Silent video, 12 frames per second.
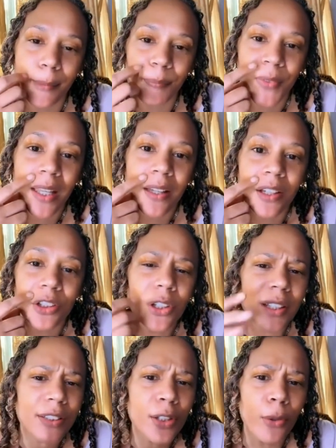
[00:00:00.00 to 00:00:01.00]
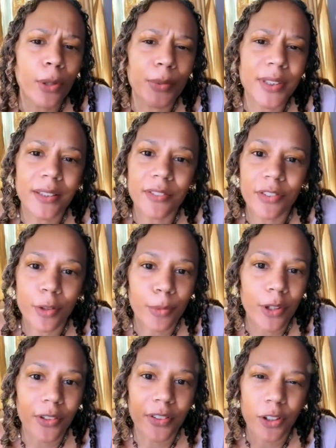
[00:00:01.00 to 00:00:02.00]
Um, you guys know I was in a film
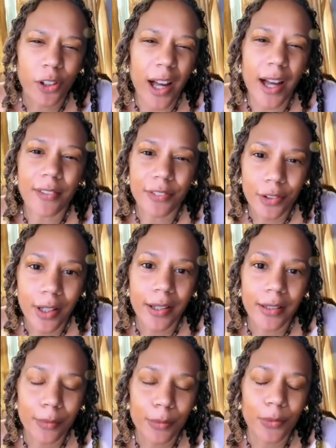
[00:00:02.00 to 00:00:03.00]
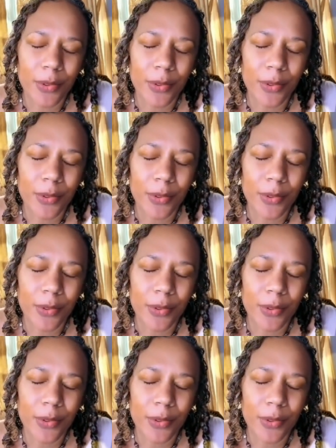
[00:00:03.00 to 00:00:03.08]
called The Craft, right?